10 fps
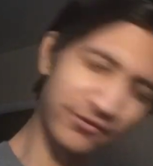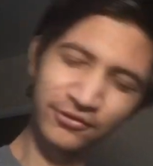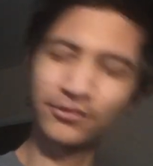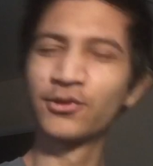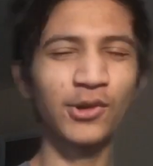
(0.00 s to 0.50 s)

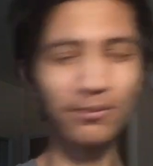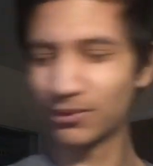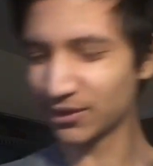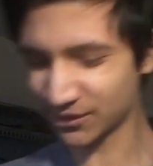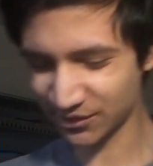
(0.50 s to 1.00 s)

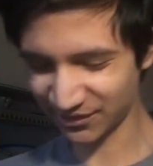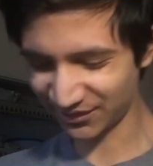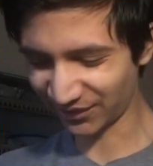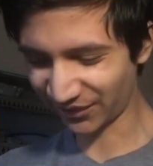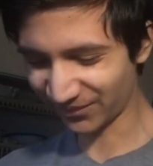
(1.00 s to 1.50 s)
Roblox,
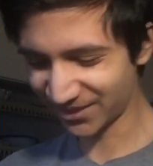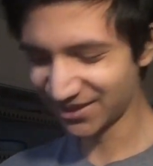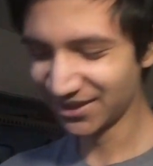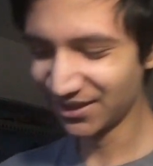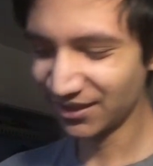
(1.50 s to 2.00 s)
you know what I mean?
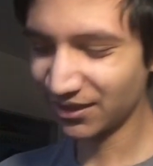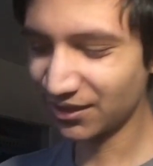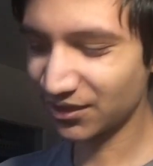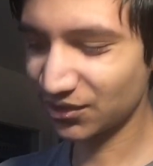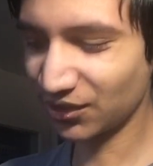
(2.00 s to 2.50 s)

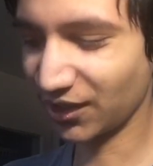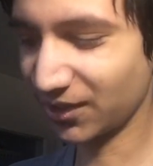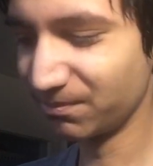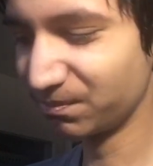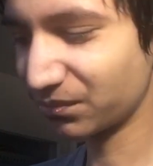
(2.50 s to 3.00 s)
So
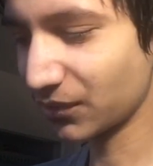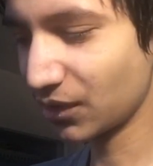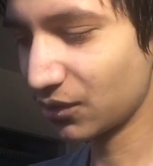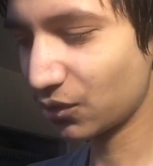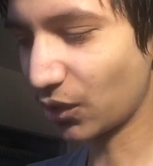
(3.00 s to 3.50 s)
yeah,
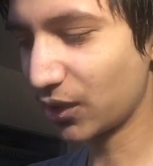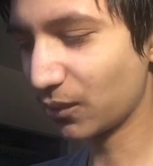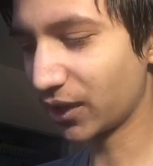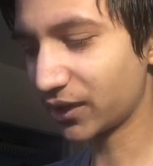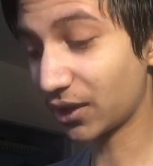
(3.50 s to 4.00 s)

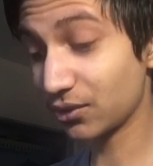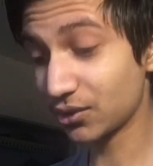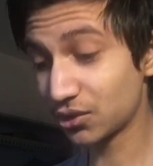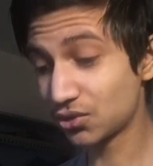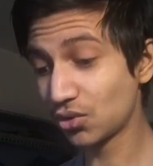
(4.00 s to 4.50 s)

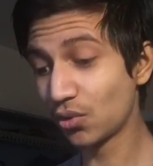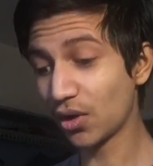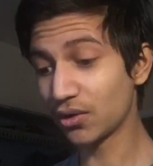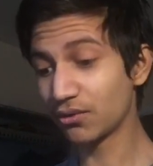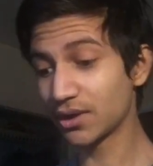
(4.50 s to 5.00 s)

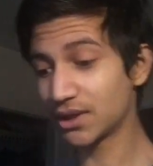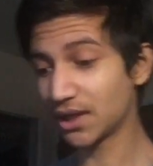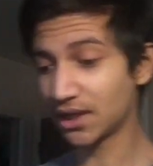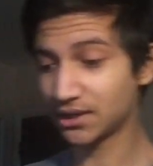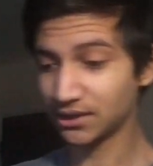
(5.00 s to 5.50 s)

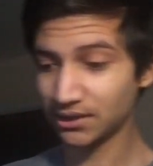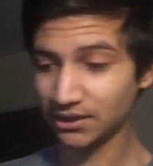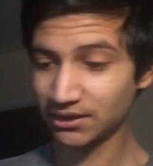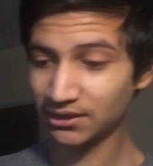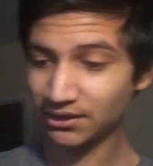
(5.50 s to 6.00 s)
21,208.
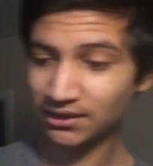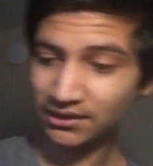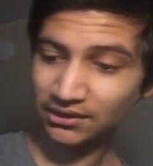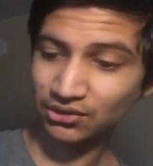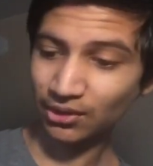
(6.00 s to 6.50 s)

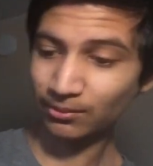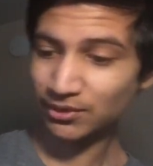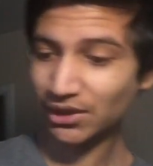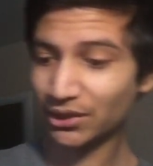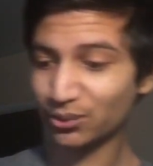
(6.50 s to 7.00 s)
It is
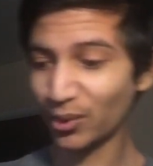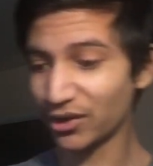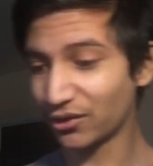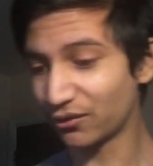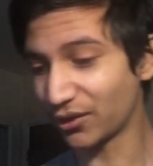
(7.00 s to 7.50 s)
almost at
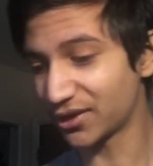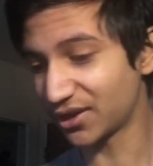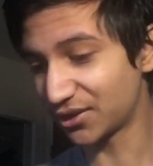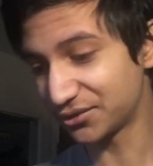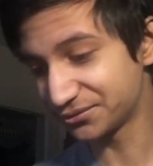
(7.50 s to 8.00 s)
100
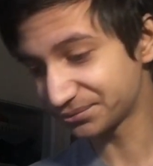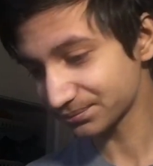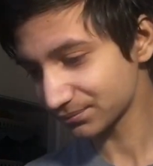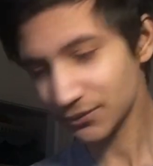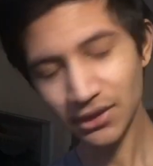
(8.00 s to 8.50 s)
now.
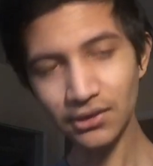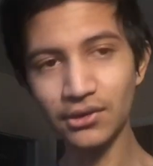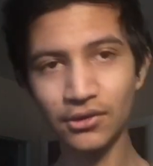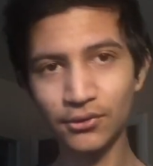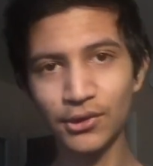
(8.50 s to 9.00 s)

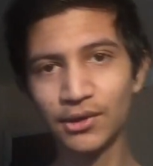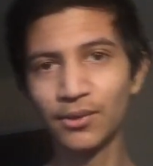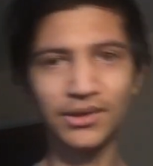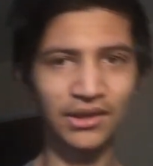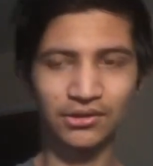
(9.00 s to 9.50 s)

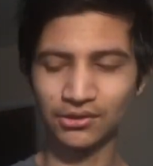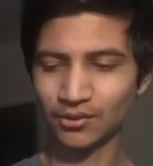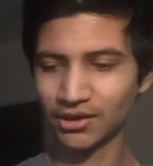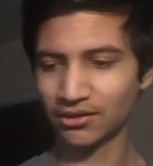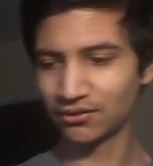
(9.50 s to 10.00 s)

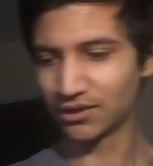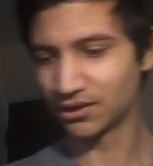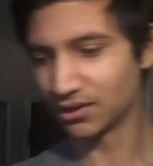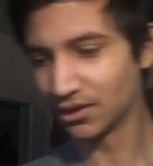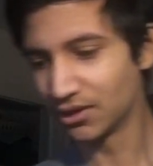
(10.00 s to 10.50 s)

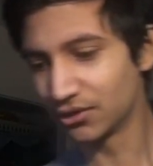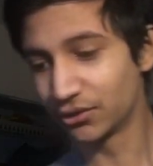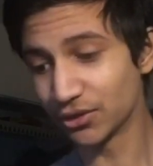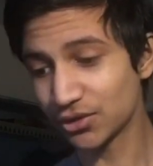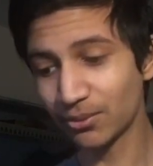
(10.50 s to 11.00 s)
21,100.
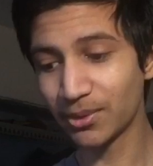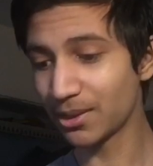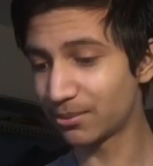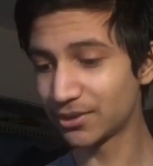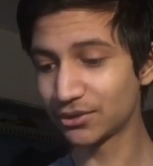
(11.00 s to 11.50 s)
The sub
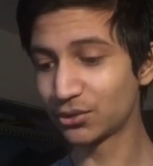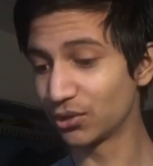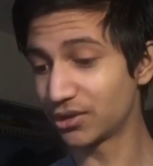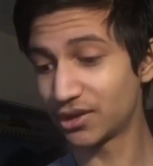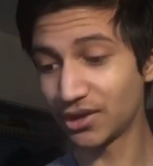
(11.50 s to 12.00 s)
gap is
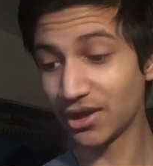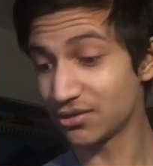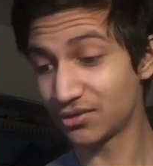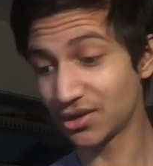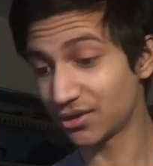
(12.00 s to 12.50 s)
going
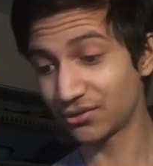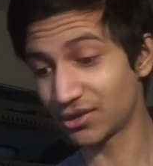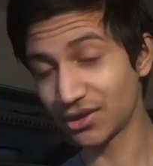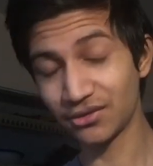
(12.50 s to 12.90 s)
down and